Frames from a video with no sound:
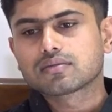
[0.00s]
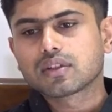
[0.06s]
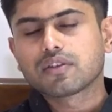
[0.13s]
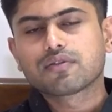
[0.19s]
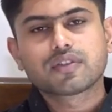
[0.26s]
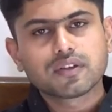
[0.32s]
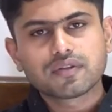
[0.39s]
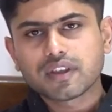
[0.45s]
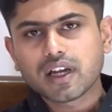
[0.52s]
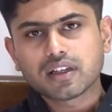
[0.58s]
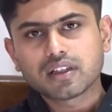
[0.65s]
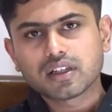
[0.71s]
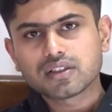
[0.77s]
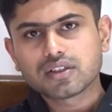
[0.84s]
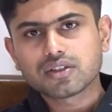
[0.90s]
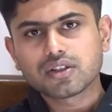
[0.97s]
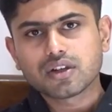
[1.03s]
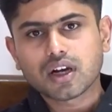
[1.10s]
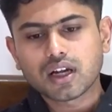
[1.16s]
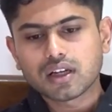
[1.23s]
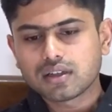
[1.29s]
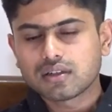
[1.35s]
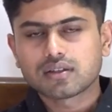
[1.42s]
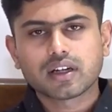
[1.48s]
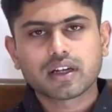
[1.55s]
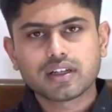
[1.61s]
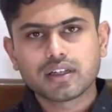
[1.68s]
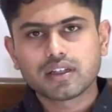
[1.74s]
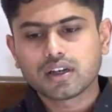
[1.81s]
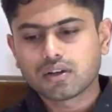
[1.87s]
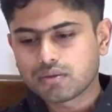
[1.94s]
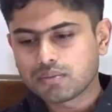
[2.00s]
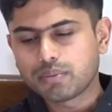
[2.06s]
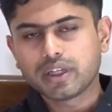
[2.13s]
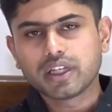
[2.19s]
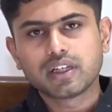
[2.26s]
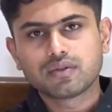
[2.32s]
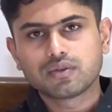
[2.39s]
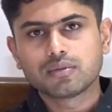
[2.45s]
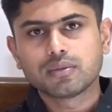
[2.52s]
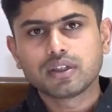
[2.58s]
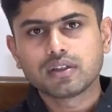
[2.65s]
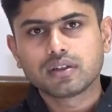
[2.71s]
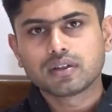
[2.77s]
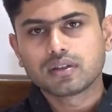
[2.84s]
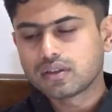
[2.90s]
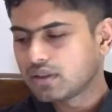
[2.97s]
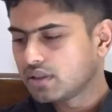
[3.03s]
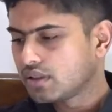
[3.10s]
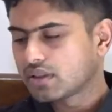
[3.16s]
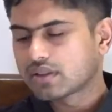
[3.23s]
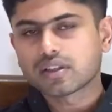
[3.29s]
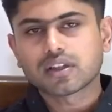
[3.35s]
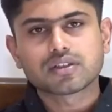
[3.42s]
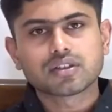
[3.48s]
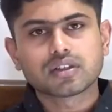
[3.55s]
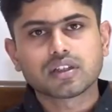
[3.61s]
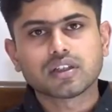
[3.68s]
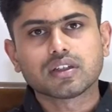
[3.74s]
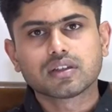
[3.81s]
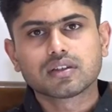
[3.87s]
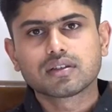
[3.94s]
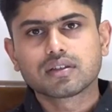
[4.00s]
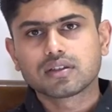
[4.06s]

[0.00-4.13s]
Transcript: If that touches your heart, write it down. Bead woman surgery.